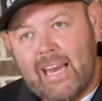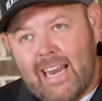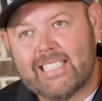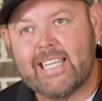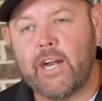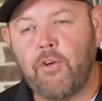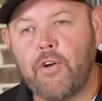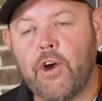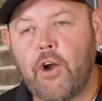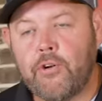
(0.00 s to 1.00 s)
Let's get it over
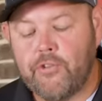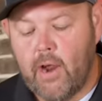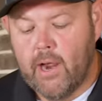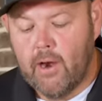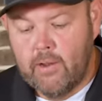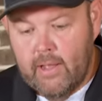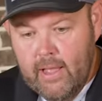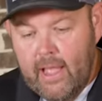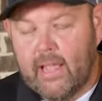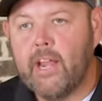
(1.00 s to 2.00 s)
here to our Traeger
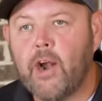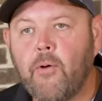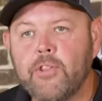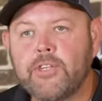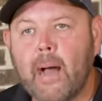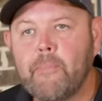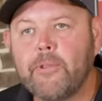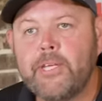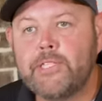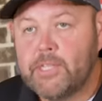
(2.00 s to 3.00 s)
and get it over the top of
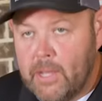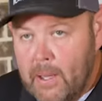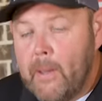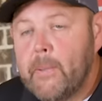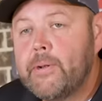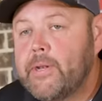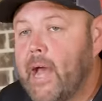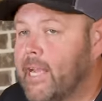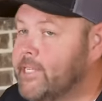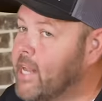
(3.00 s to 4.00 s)
these
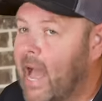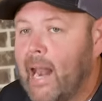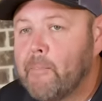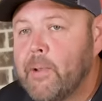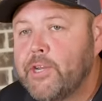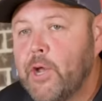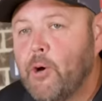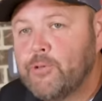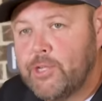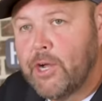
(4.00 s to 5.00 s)
diced
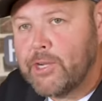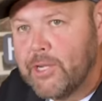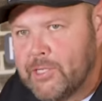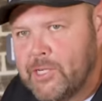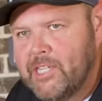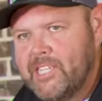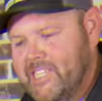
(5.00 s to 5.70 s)
jalapenos and onions.